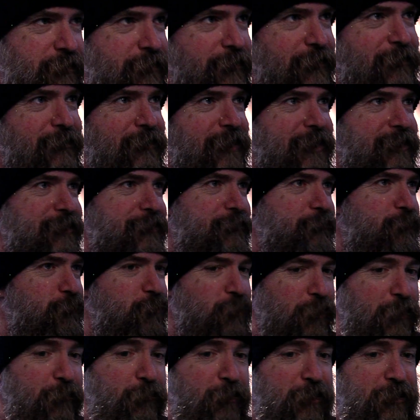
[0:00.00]
So that's
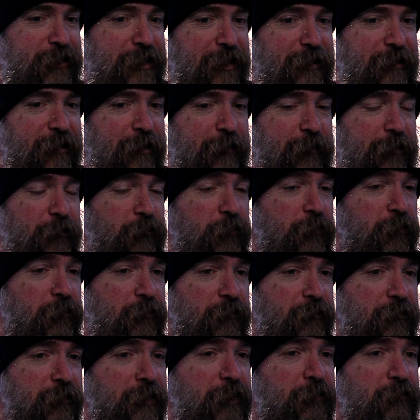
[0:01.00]
pretty much how. I mean, we
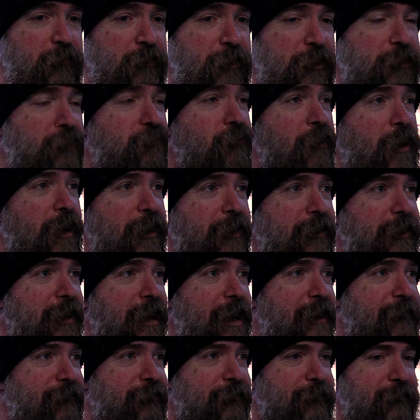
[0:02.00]
were literally crying,
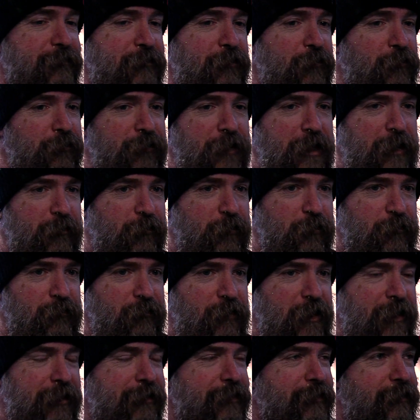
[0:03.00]
laughing the whole time we were
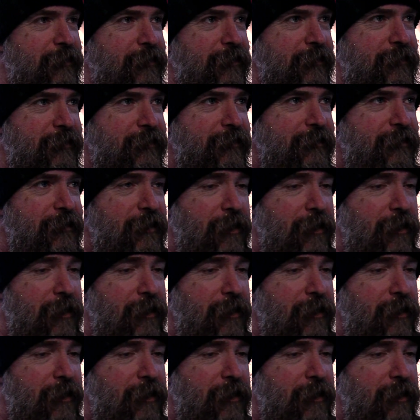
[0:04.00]
writing the thing.